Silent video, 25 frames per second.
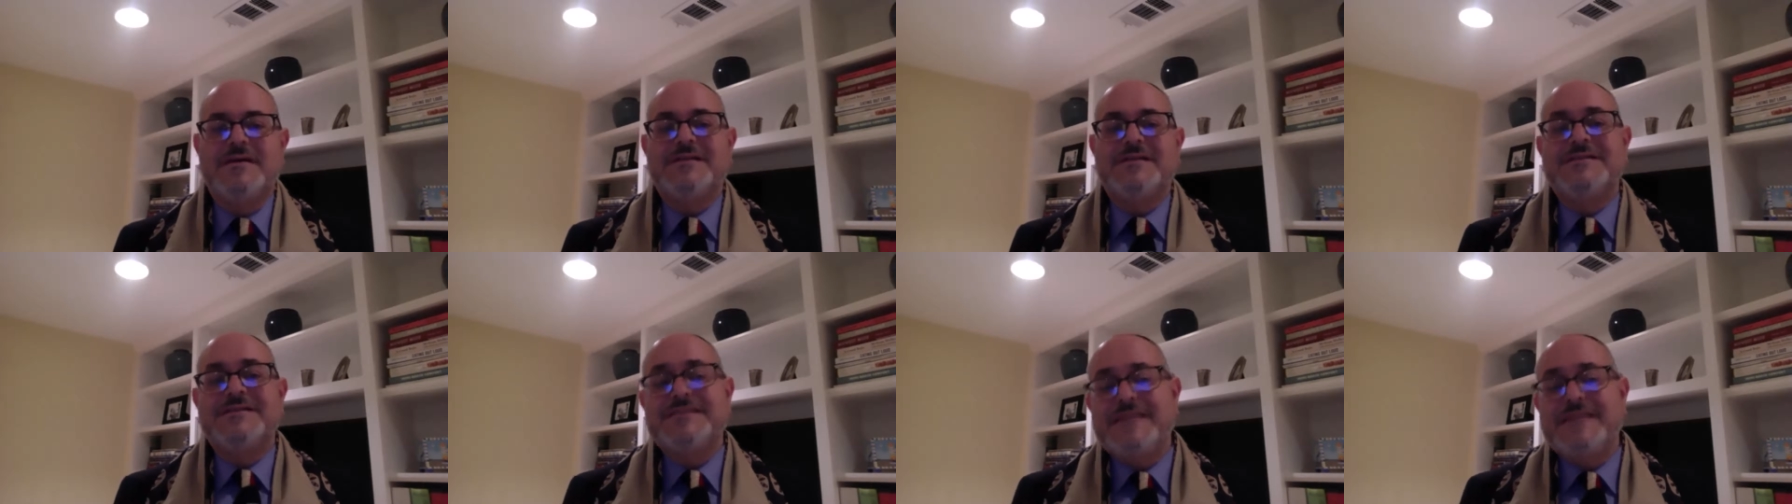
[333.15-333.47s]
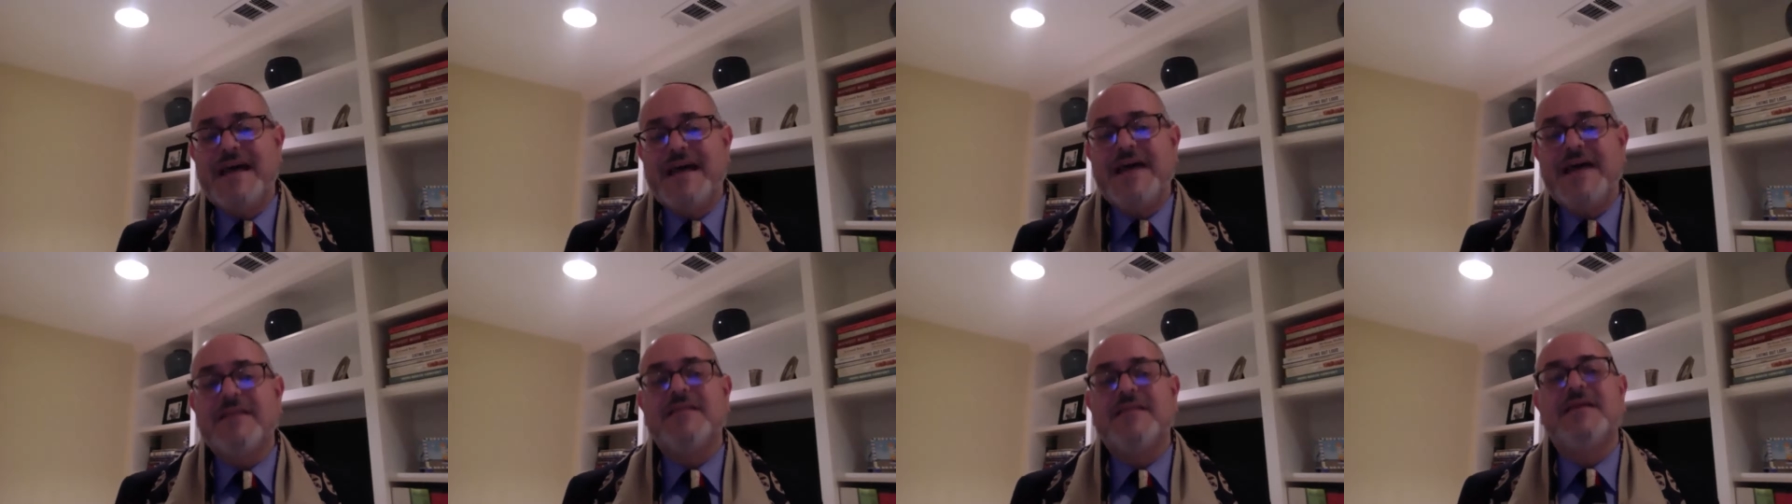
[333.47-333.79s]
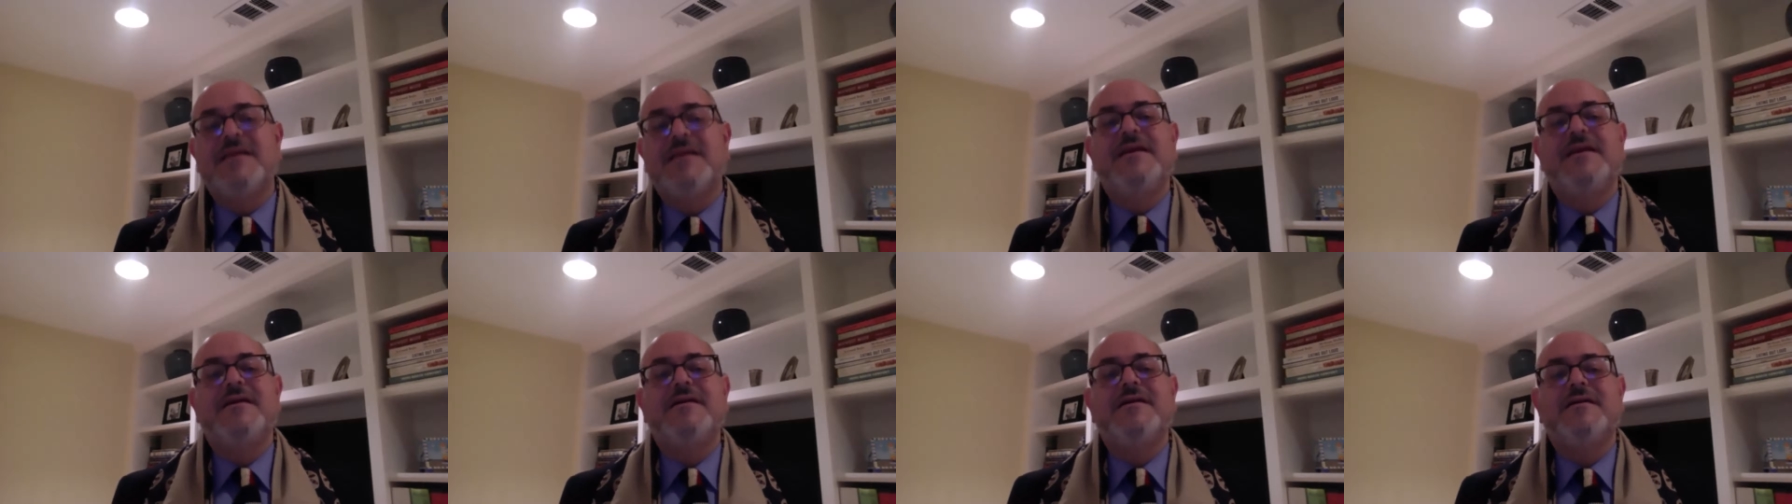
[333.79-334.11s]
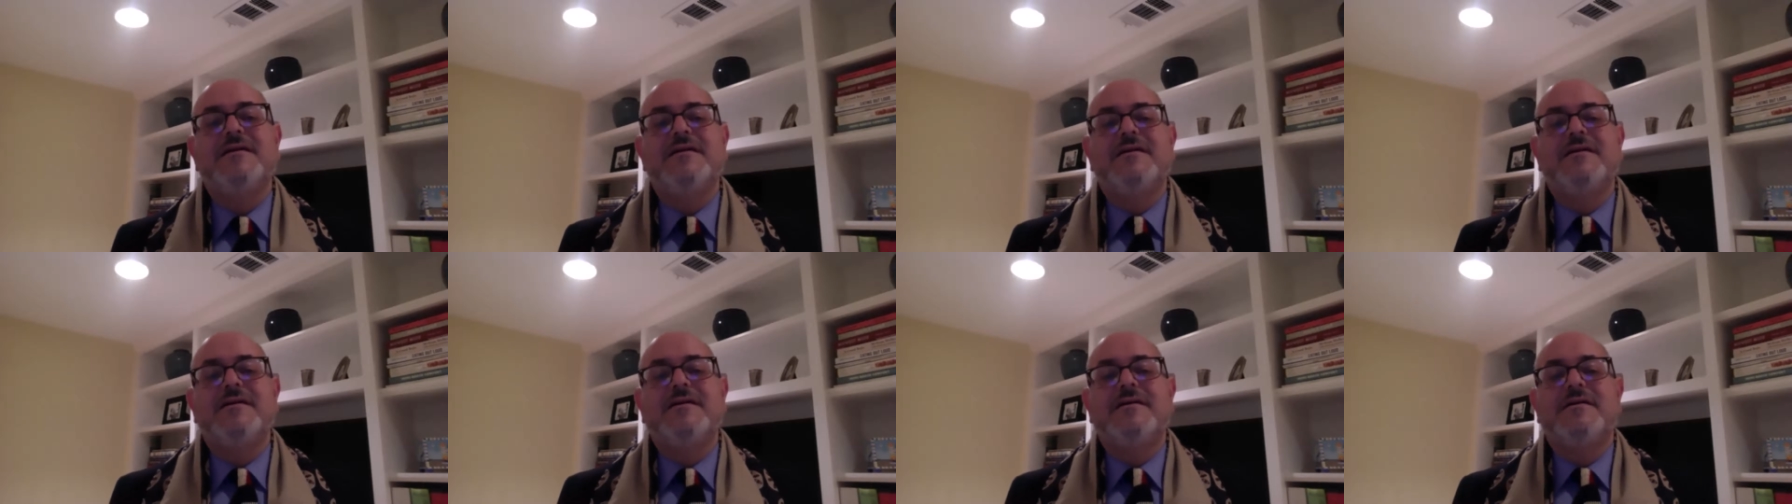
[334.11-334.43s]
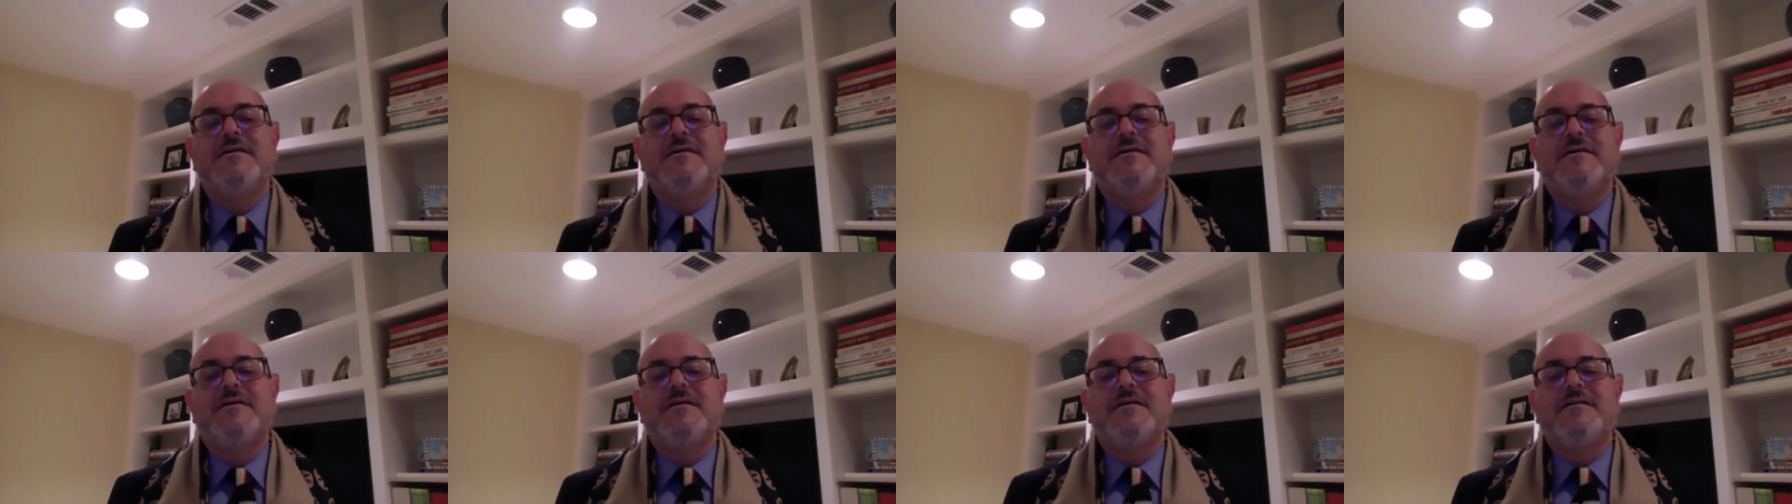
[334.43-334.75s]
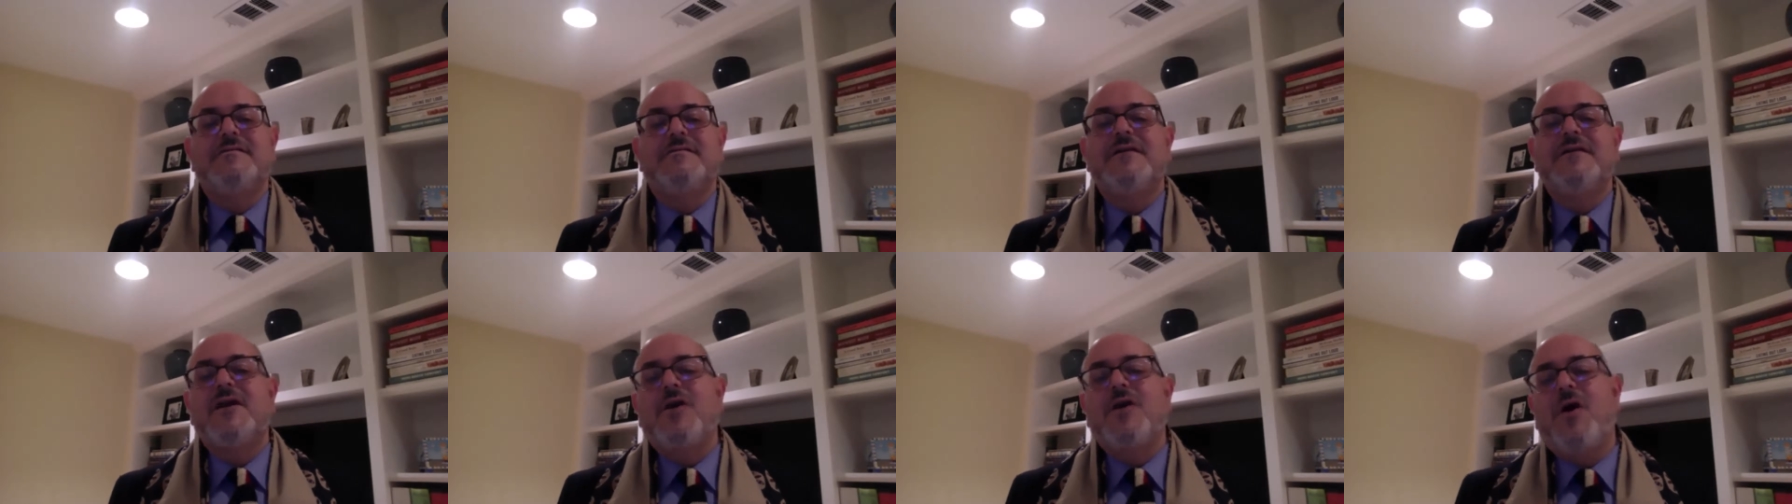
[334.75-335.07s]
Sadly,
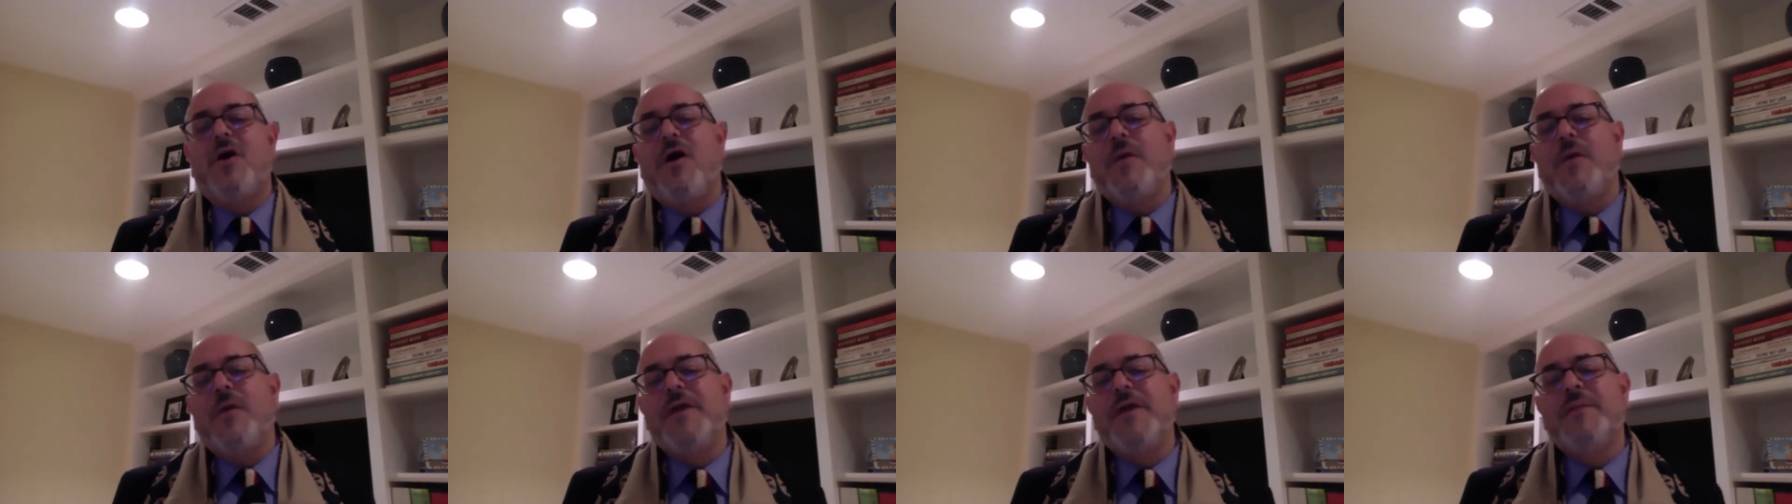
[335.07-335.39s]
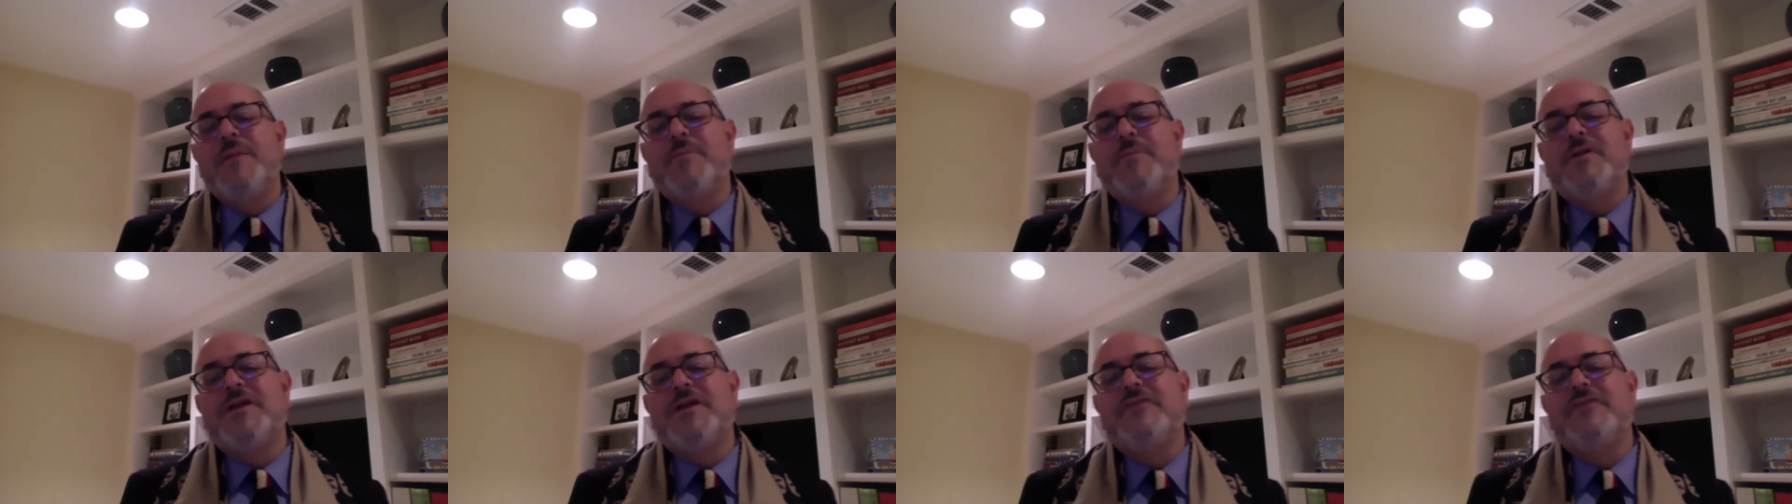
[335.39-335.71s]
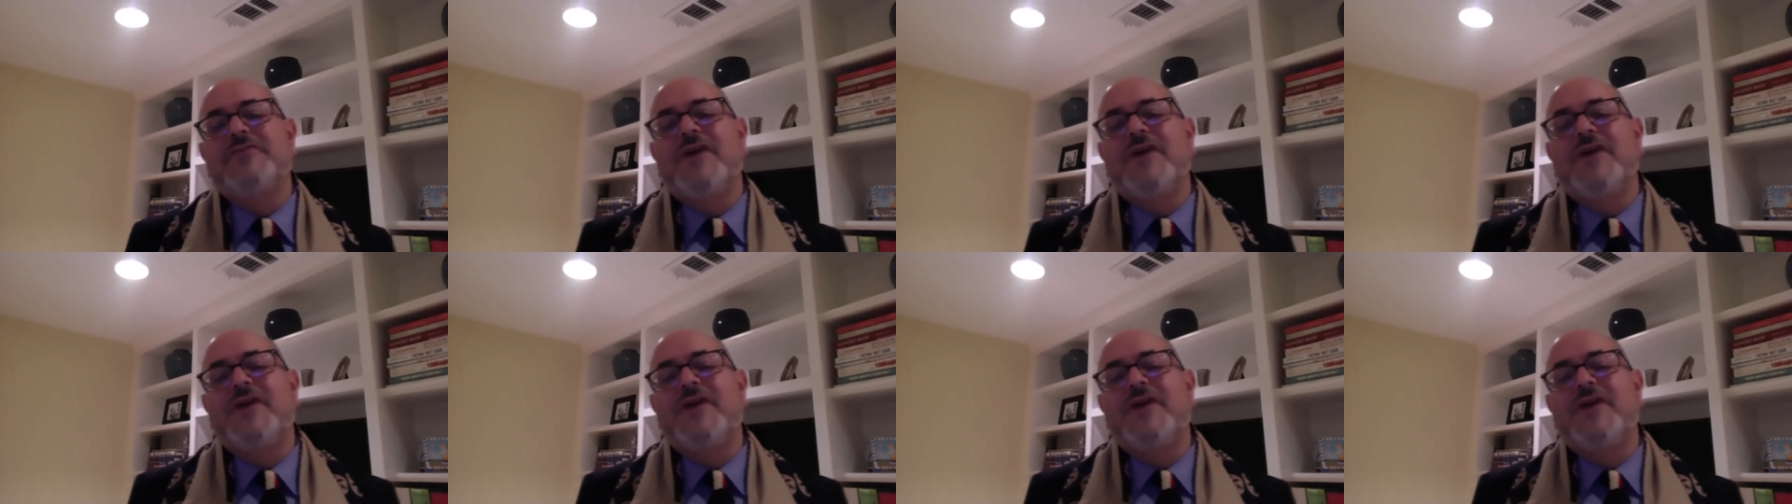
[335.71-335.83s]
not all people of